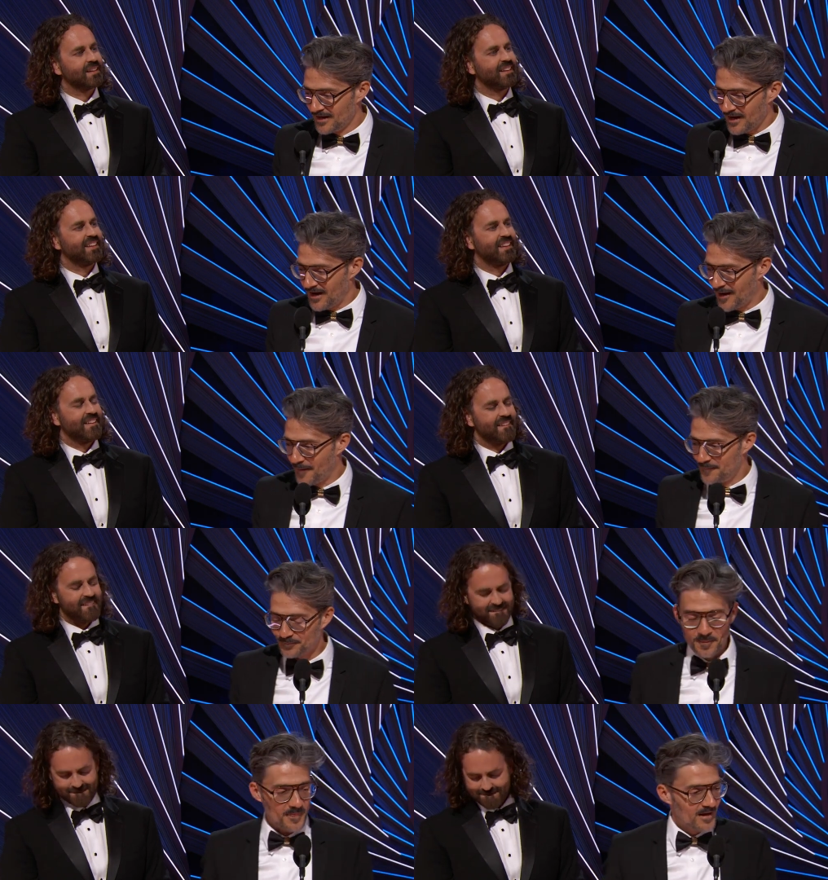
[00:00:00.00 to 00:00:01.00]
Speaker 1: Um,
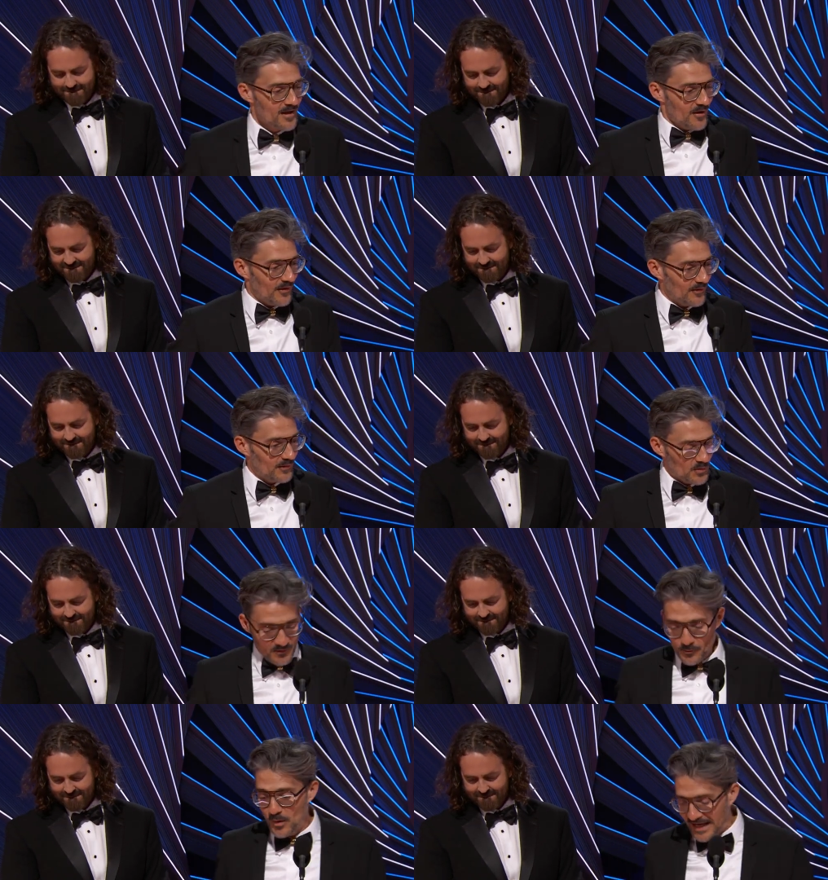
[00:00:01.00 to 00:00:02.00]

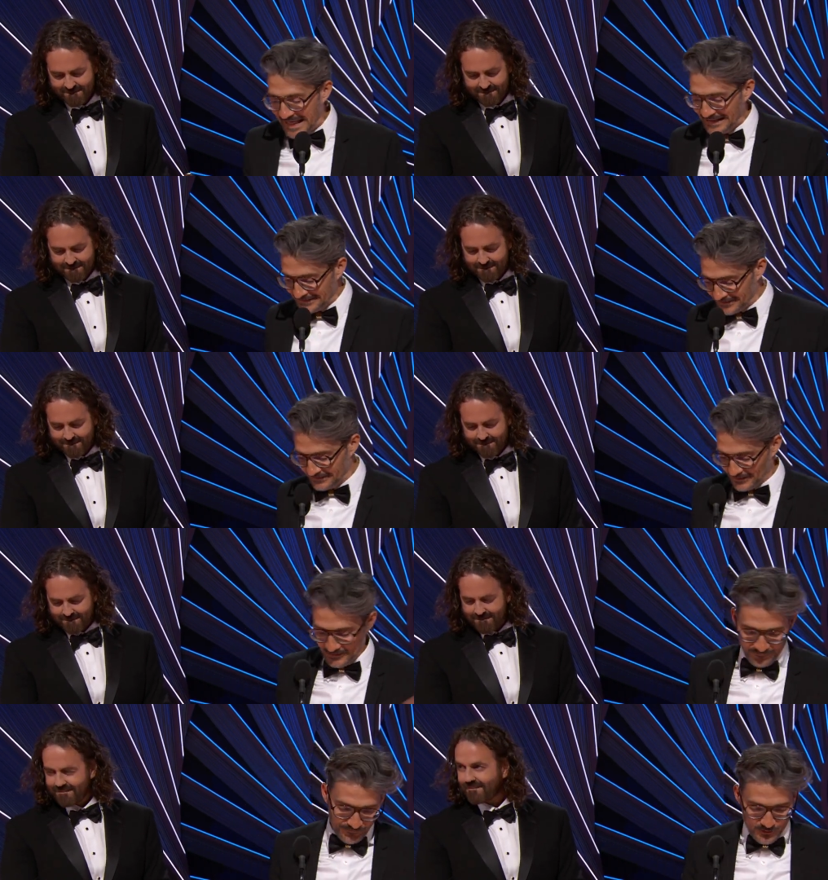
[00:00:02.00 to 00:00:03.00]
we killed it
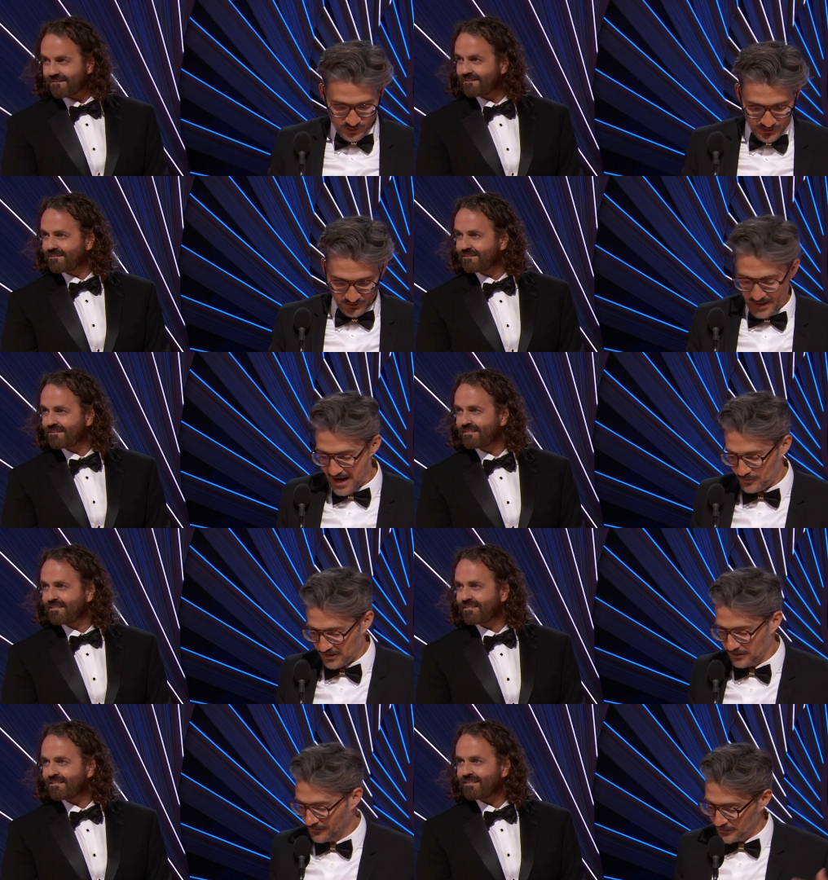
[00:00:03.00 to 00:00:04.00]
a few years back with
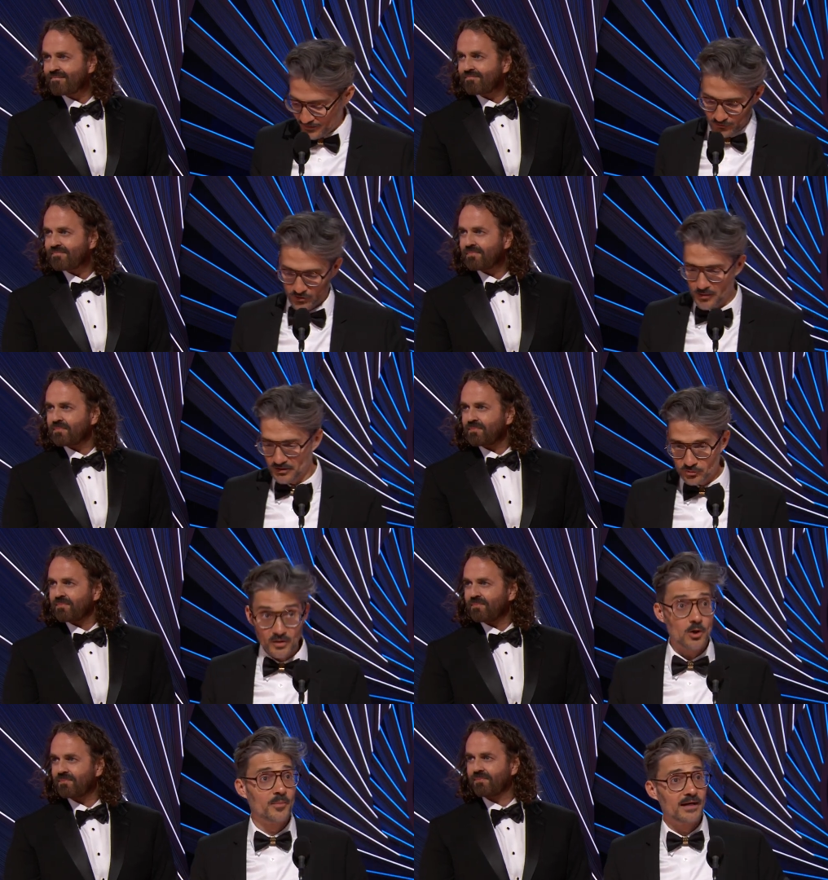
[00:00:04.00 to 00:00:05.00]
Love, Death, and Robots.
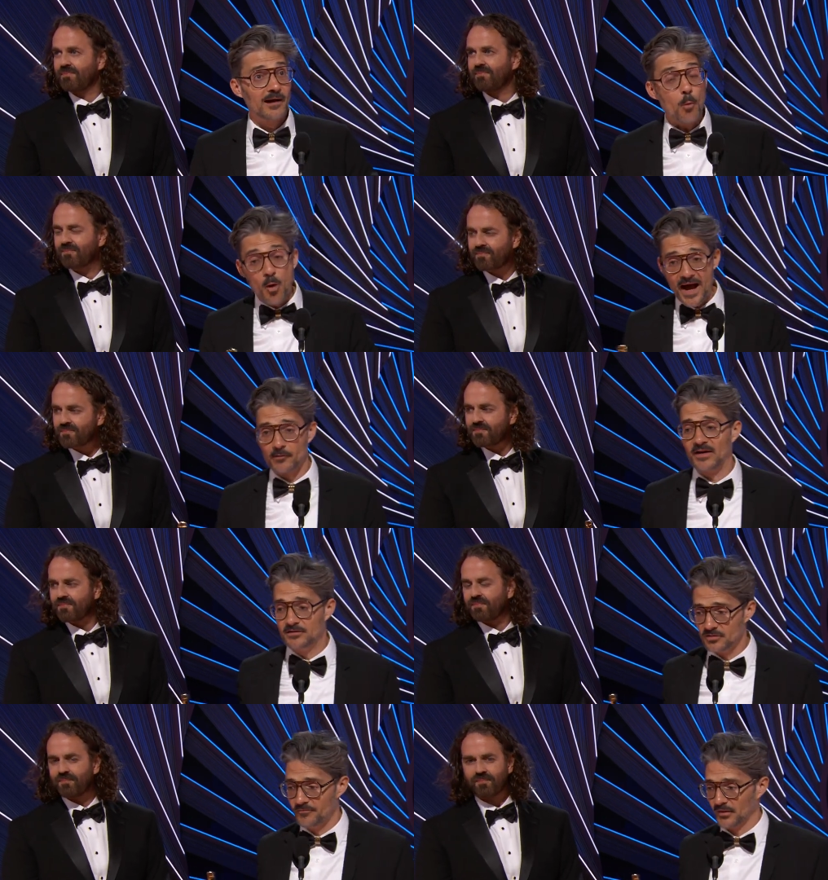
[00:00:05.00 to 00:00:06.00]
We opened a wide
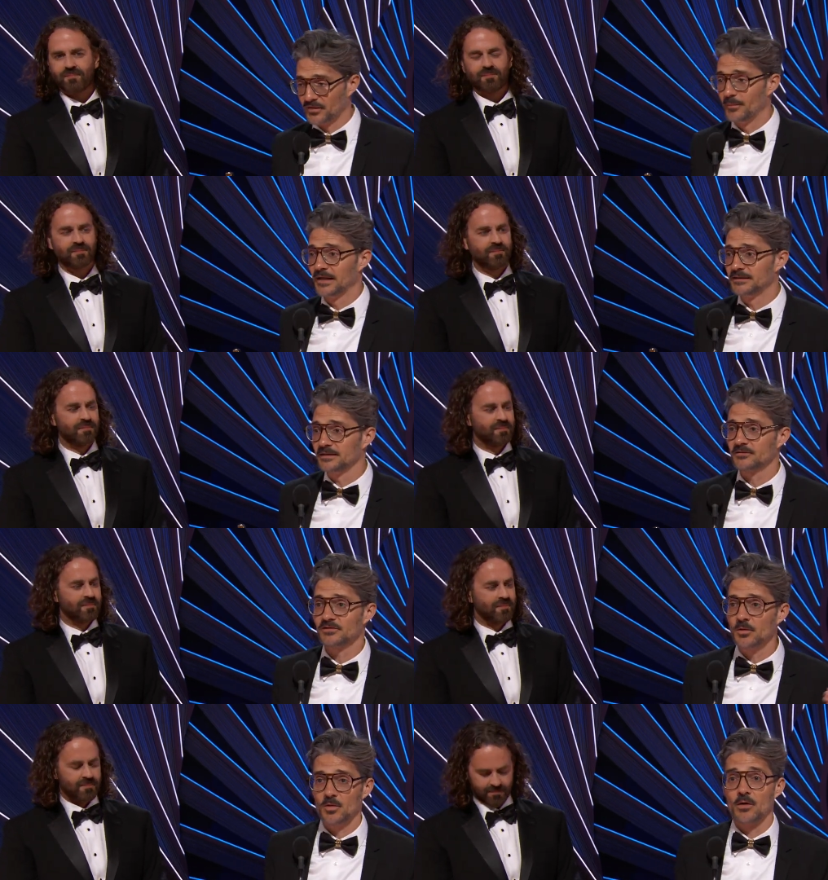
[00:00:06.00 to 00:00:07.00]
range of
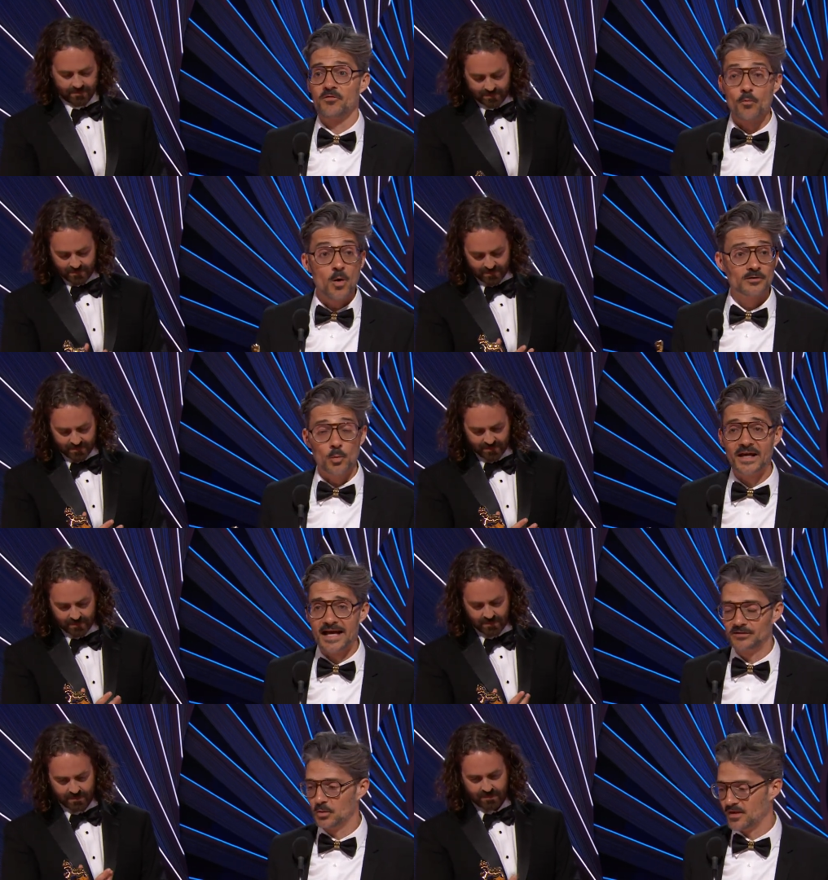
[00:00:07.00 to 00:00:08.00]
possibilities of what we
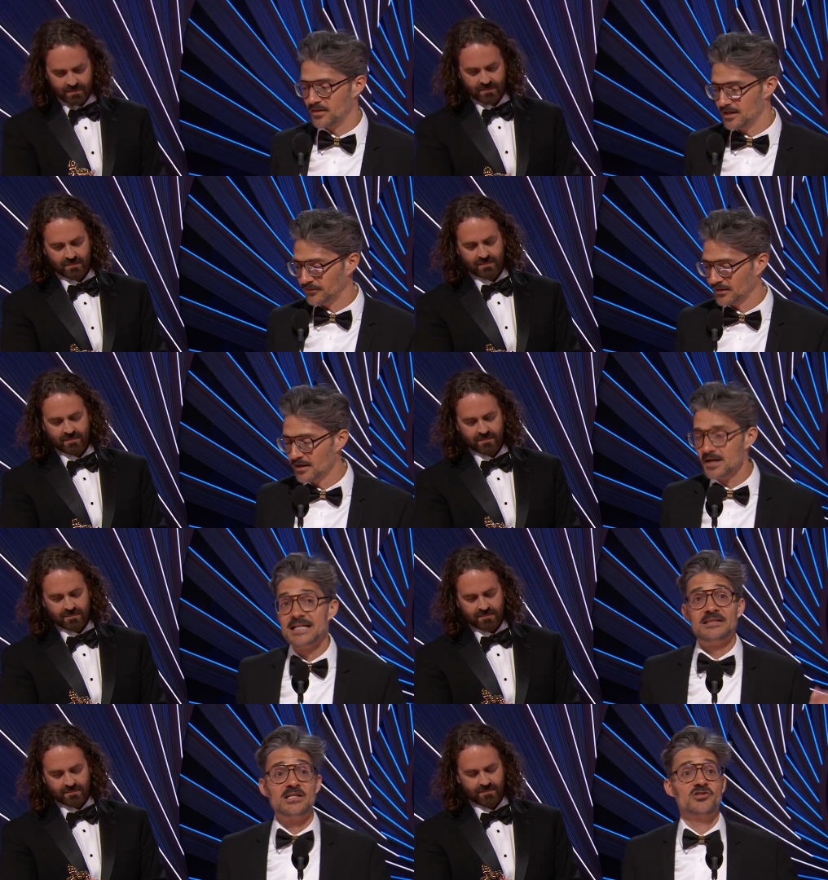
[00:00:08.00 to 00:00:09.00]
can do with this.
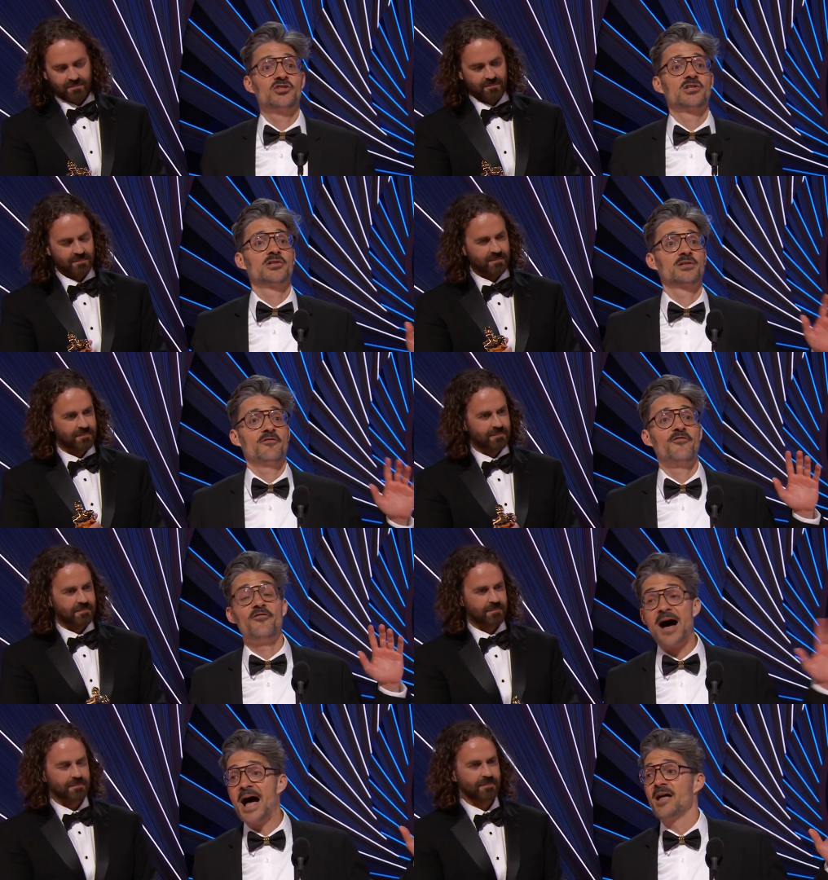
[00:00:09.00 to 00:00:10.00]
This year, the
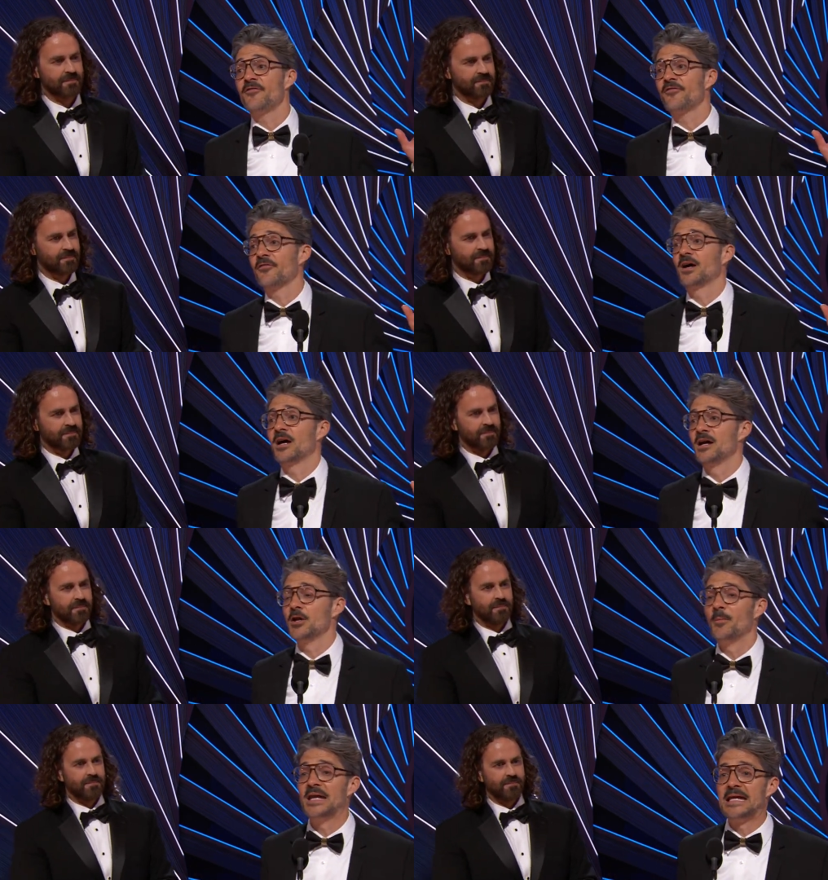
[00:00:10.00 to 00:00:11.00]
five uh,
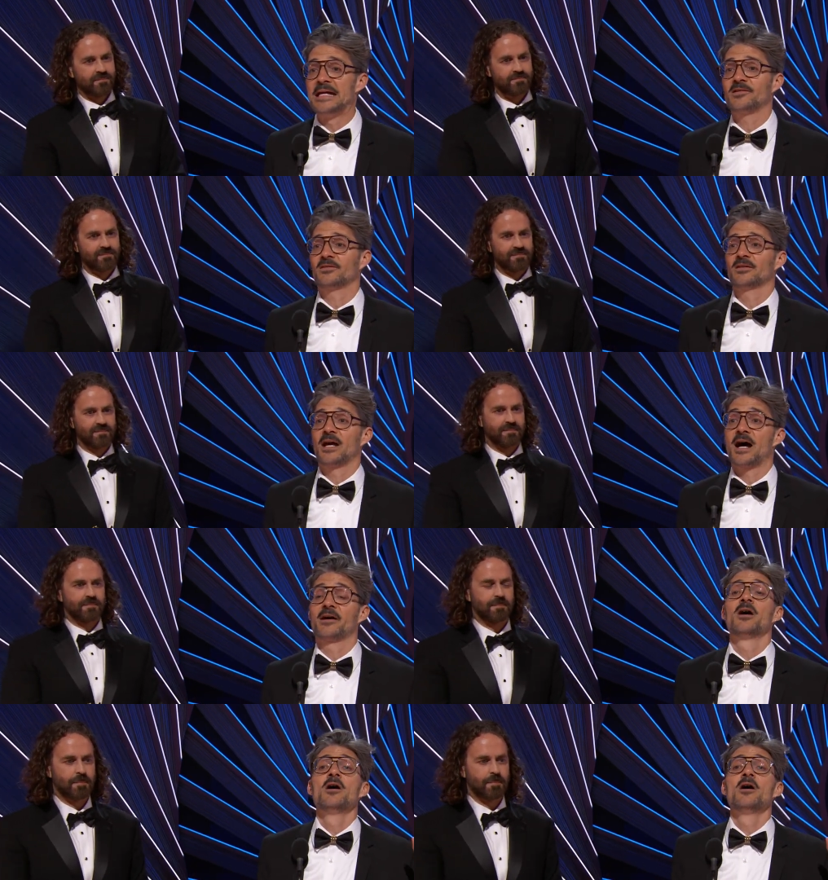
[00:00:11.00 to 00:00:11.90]
nominees, they are